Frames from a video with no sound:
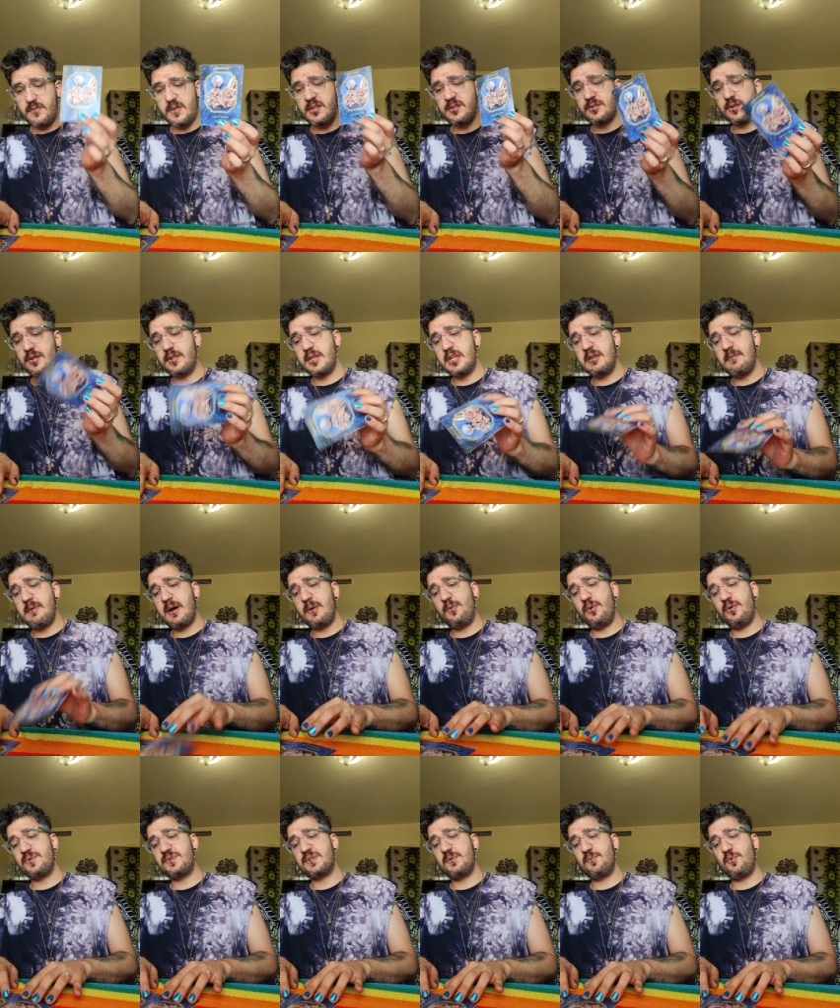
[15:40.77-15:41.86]
So think about
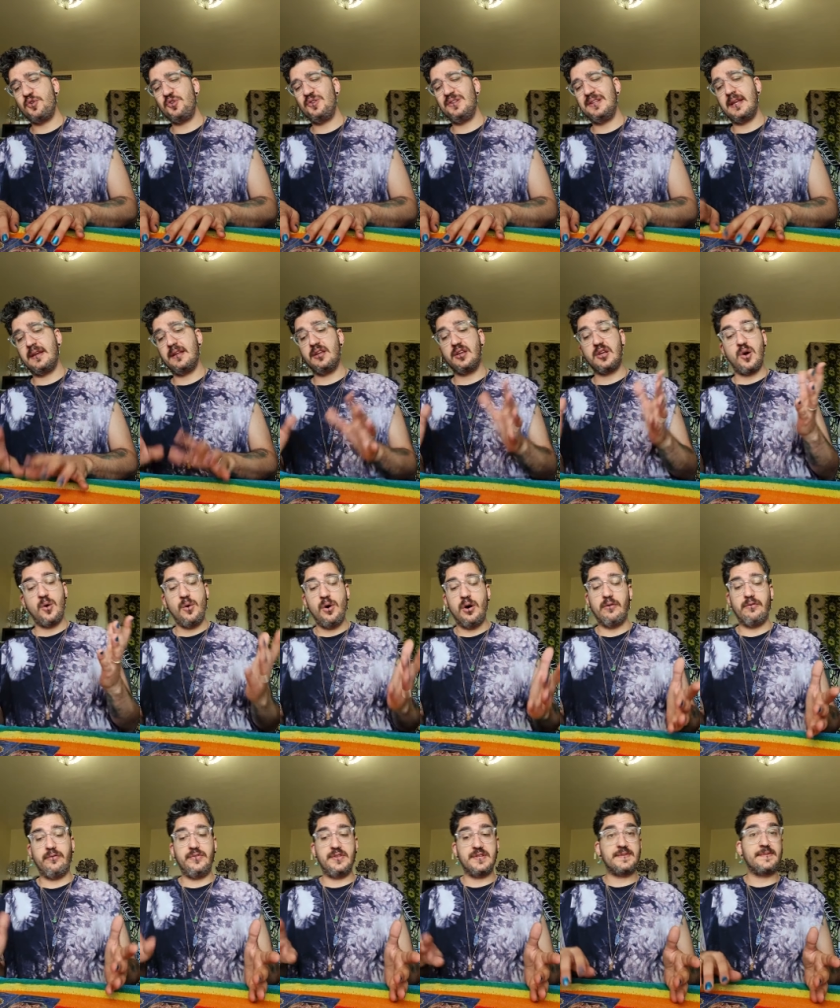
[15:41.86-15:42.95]
also what you're letting go
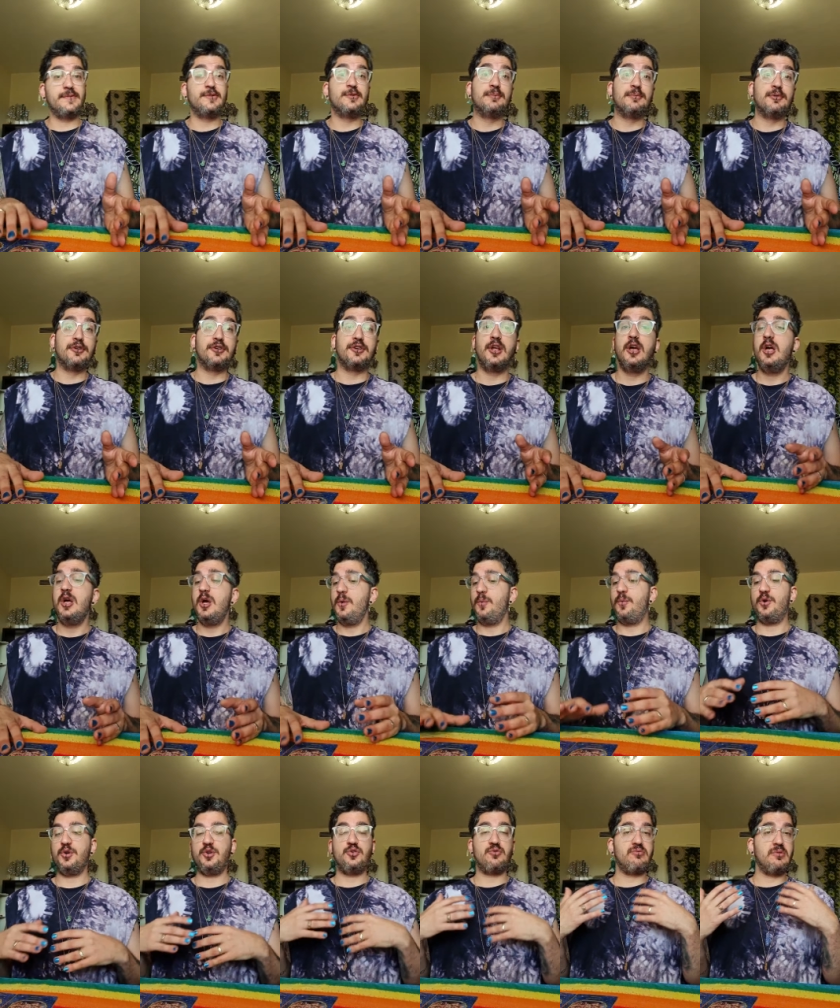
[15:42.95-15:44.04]
of this full moon,
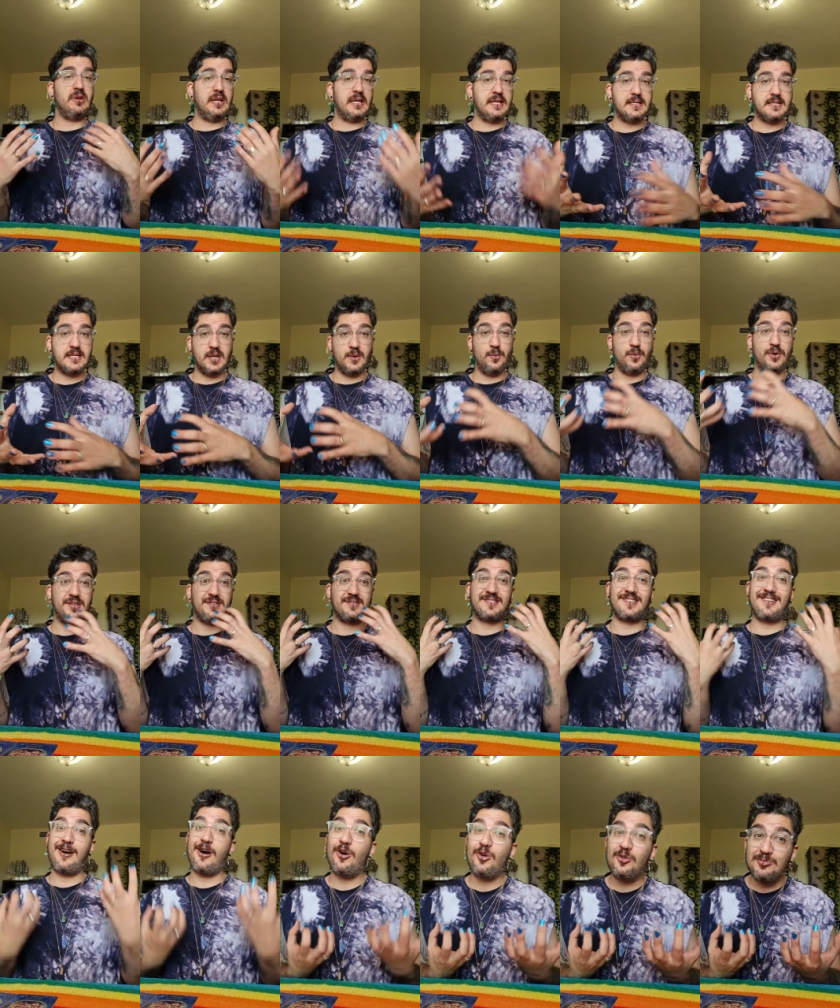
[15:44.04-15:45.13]
what you're releasing, what is
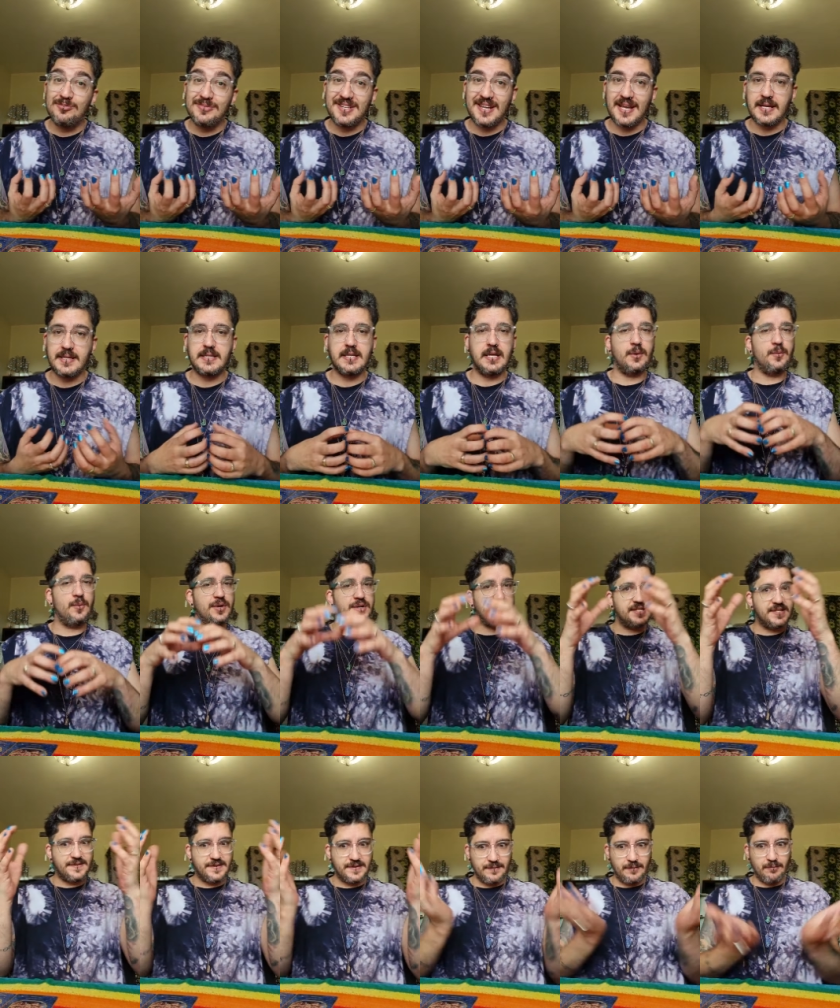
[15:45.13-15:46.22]
culminating, what
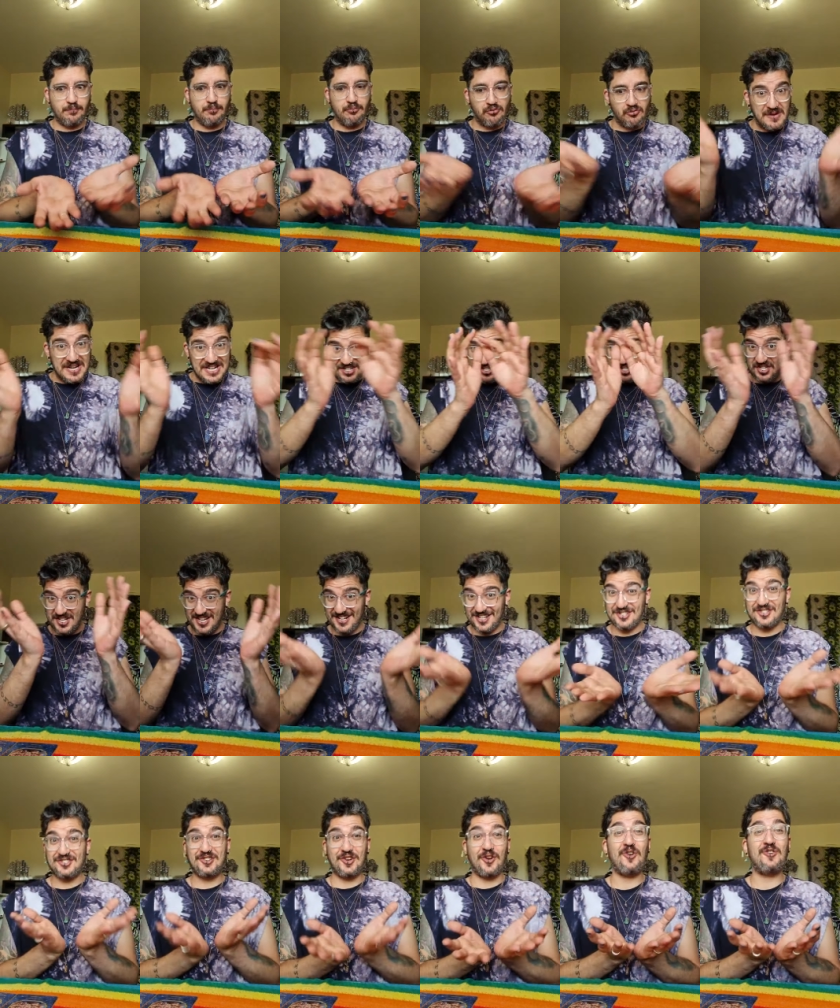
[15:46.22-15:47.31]
is reaching
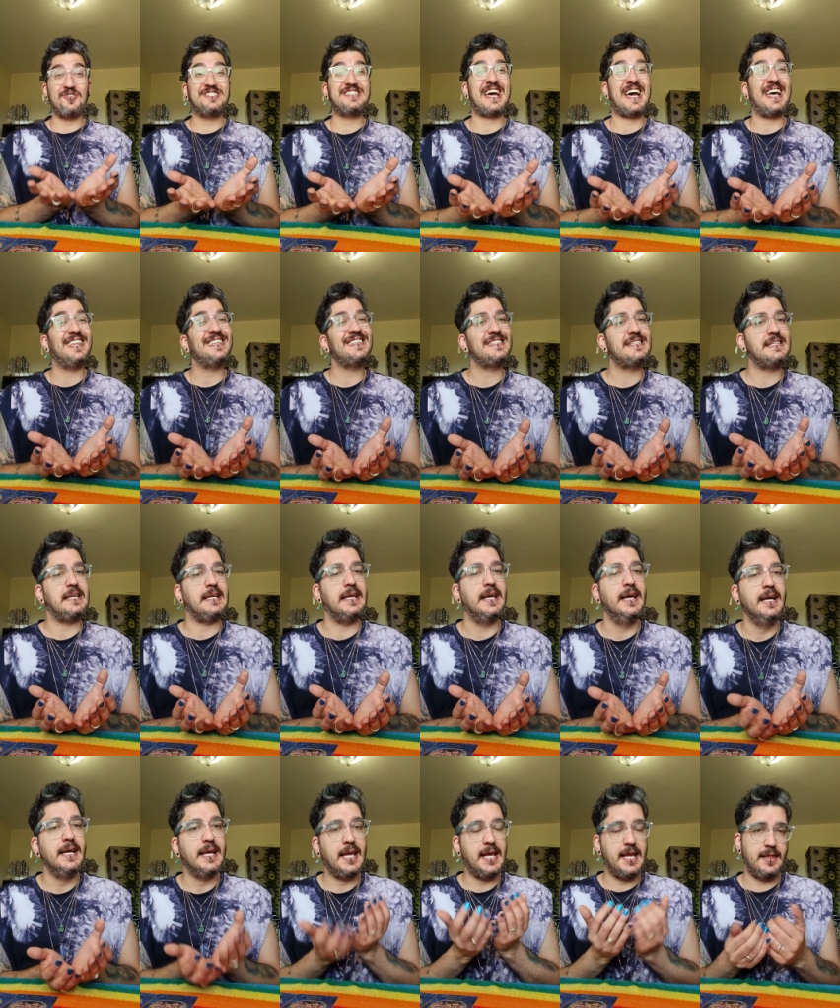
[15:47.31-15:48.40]
totality
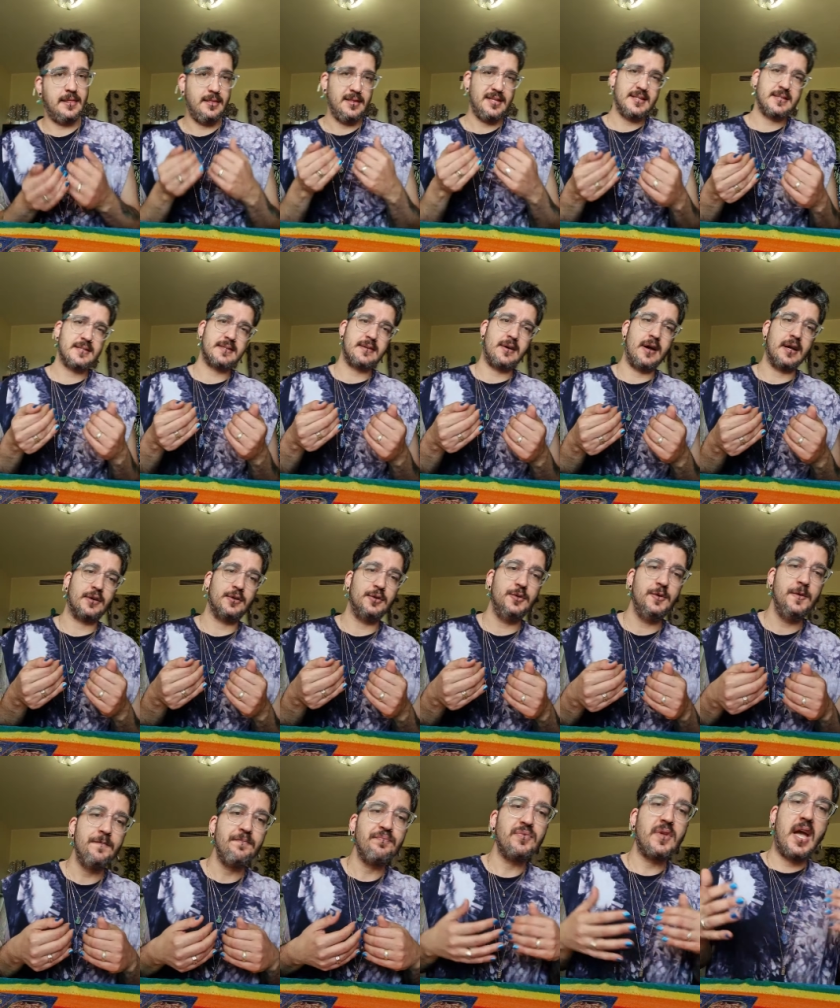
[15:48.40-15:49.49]
in this
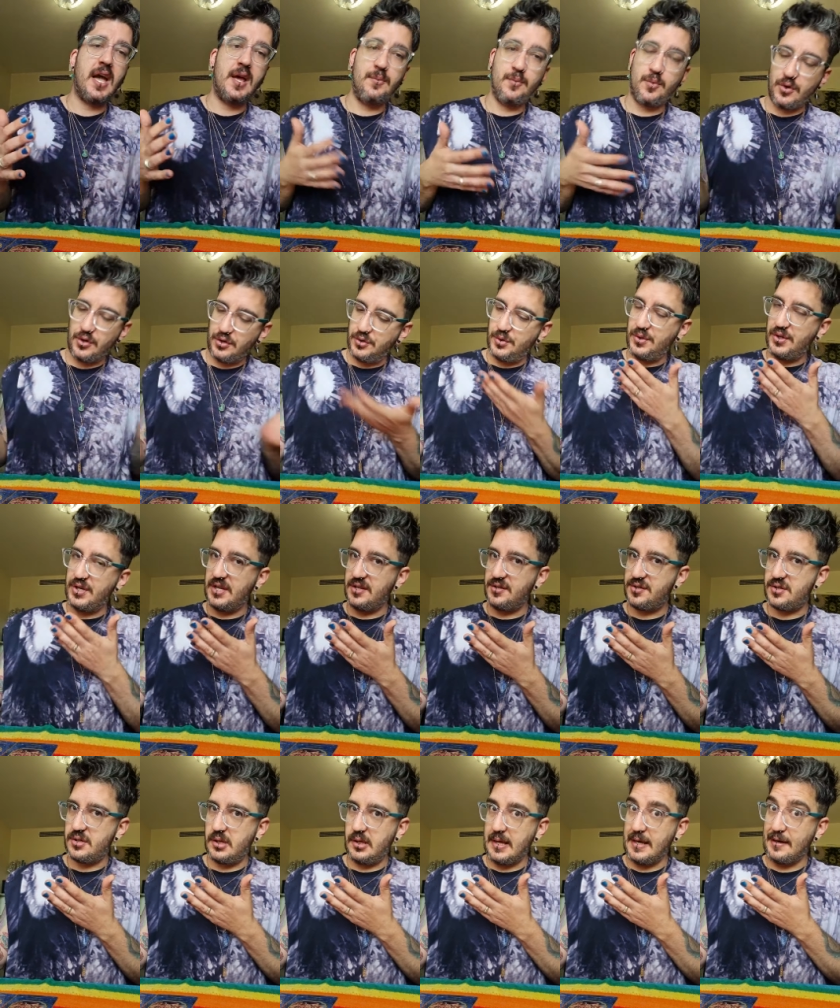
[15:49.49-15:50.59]
cycle, and what you need
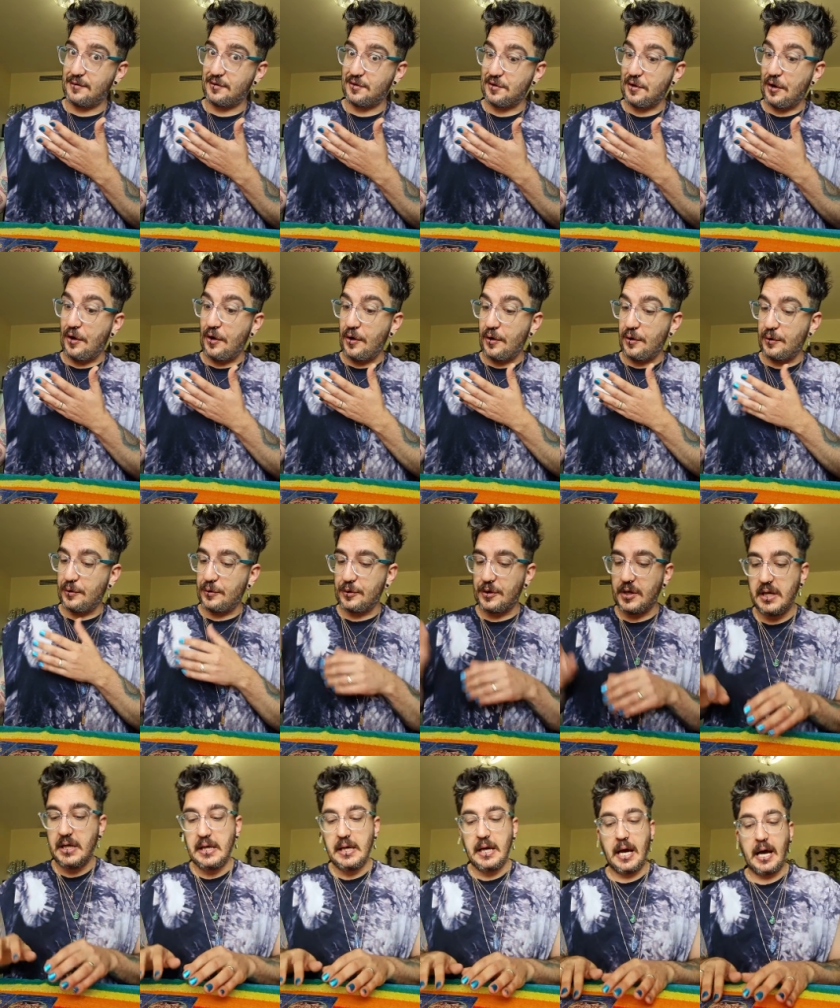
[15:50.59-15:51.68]
to let go.
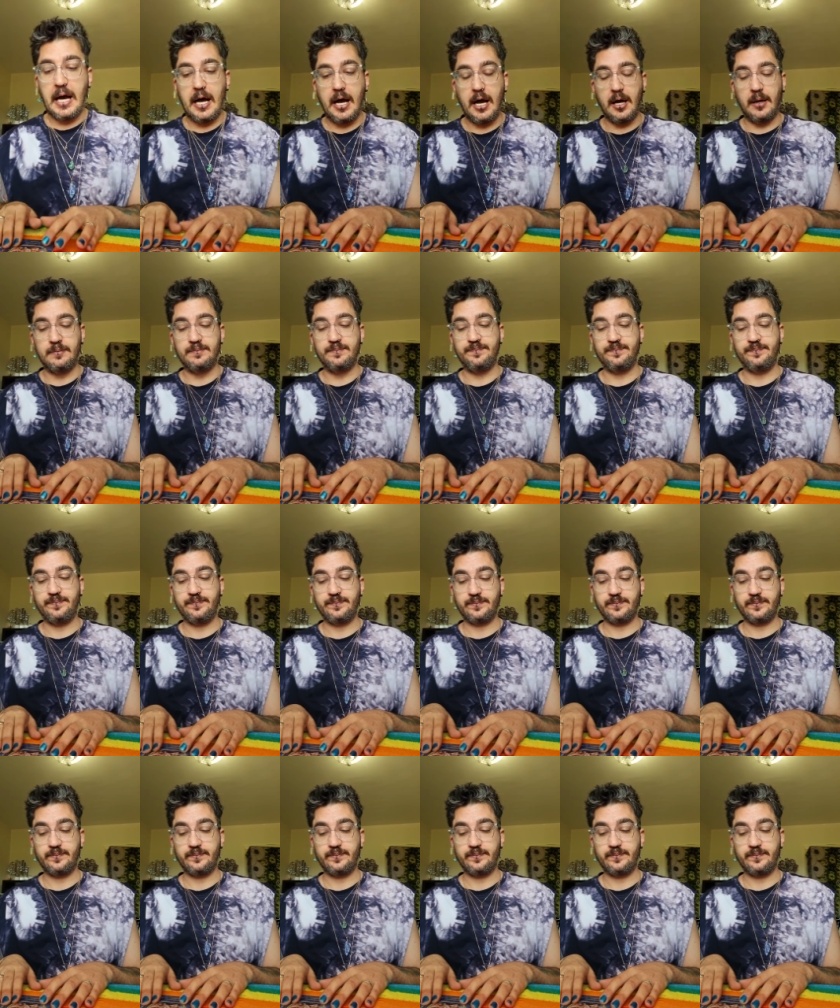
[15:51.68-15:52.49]
Um,